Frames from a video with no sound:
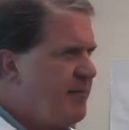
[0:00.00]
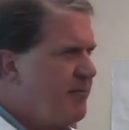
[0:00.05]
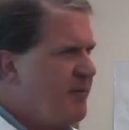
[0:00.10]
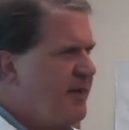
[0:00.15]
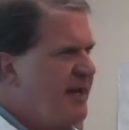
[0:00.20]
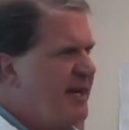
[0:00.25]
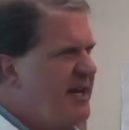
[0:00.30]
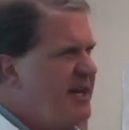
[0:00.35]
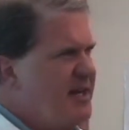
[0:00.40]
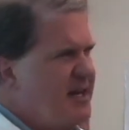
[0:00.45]

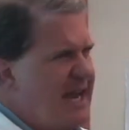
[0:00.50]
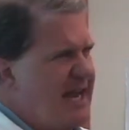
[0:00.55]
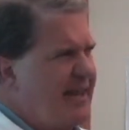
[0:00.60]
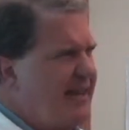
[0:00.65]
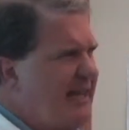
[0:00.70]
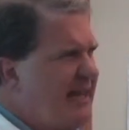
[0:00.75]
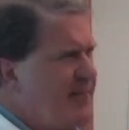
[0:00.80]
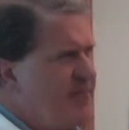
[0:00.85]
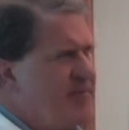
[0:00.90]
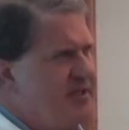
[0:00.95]
but at night
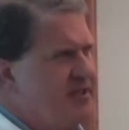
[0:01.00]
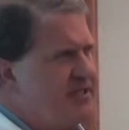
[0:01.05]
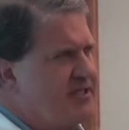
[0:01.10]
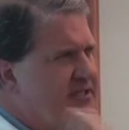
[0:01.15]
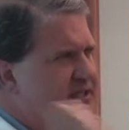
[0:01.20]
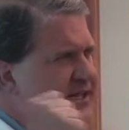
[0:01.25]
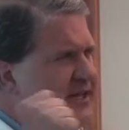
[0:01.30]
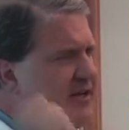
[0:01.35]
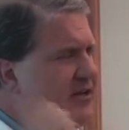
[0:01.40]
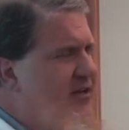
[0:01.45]
they keep them in a
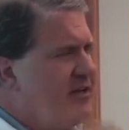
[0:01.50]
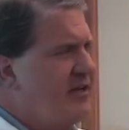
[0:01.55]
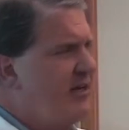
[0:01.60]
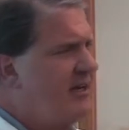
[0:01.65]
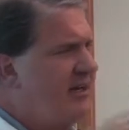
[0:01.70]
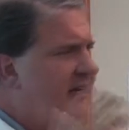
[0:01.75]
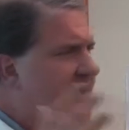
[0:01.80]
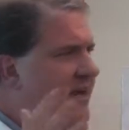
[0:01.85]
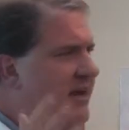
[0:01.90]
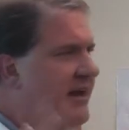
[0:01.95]
sling,
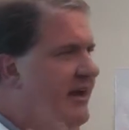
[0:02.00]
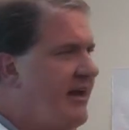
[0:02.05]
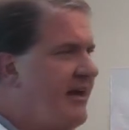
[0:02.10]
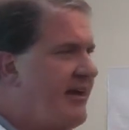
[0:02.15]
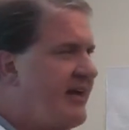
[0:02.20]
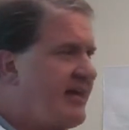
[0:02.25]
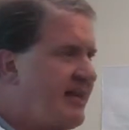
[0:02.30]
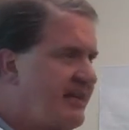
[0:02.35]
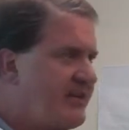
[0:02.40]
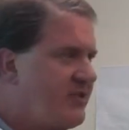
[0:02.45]
and
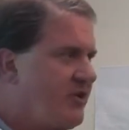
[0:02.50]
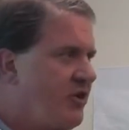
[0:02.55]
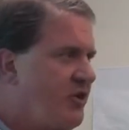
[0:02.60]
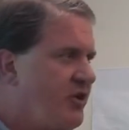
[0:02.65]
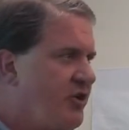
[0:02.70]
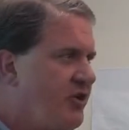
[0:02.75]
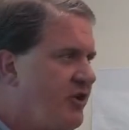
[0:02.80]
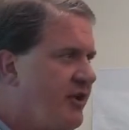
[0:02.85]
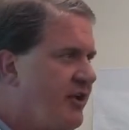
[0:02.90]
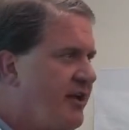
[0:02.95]
that's all
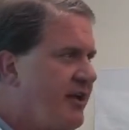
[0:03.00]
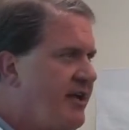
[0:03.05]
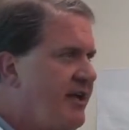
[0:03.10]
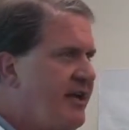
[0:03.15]
good.